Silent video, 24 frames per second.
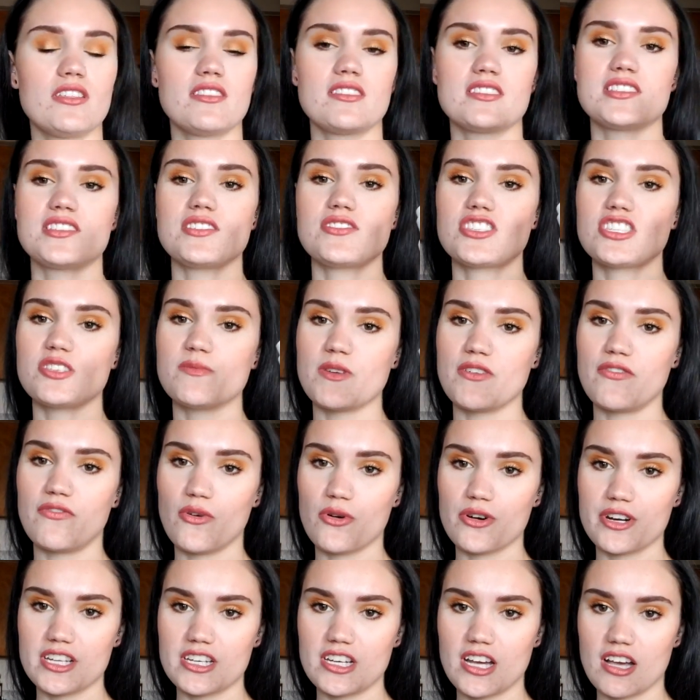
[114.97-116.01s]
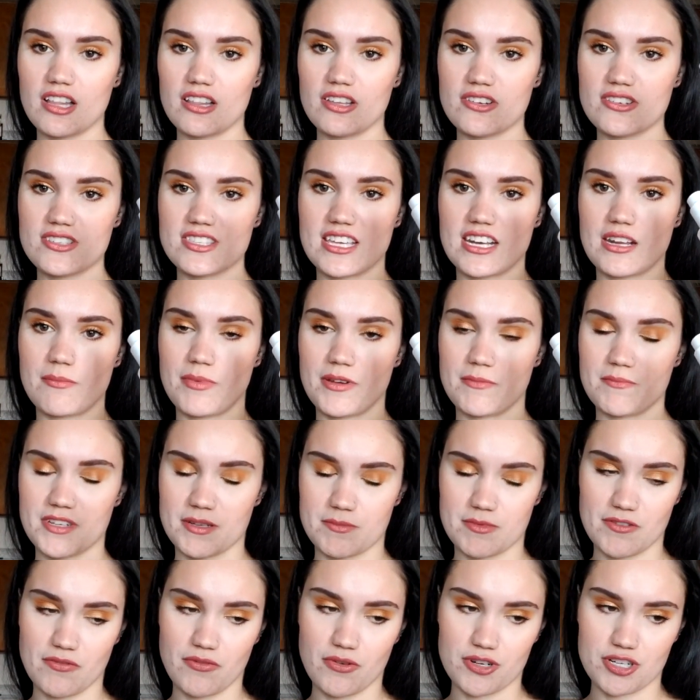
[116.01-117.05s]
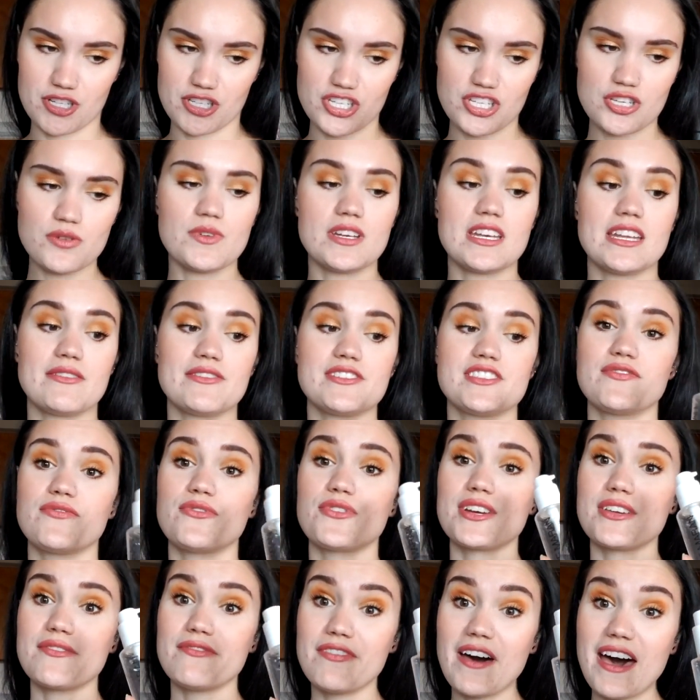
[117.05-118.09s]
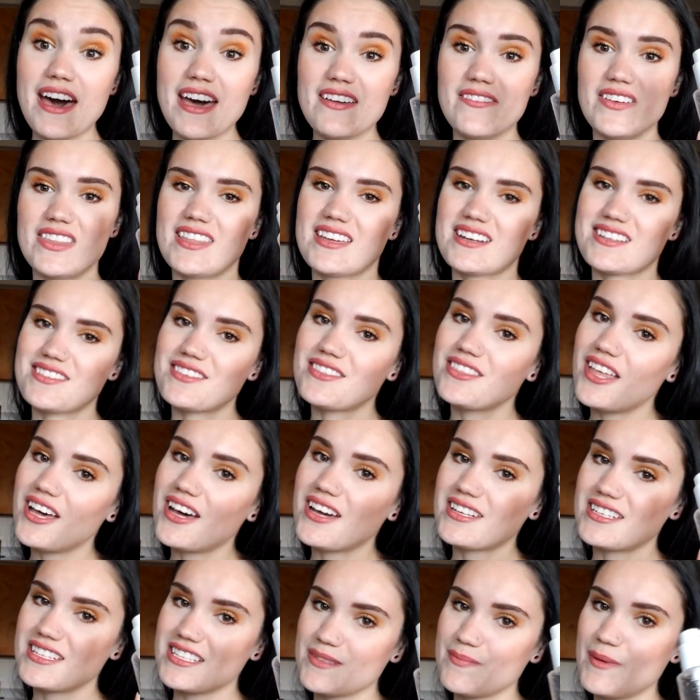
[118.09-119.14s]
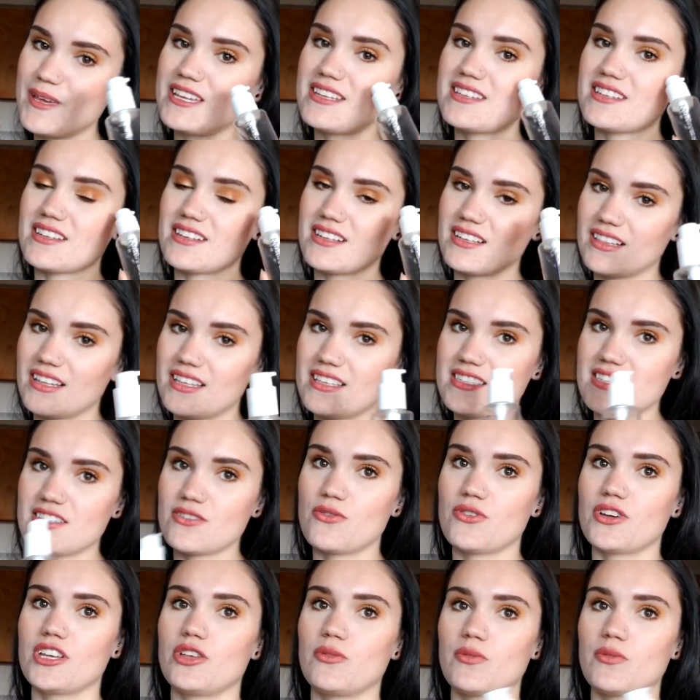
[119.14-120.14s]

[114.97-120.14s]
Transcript: This used to be $40, then it bumped up to $42 and now it's $45, and that is a lot to spend on a cleansing oil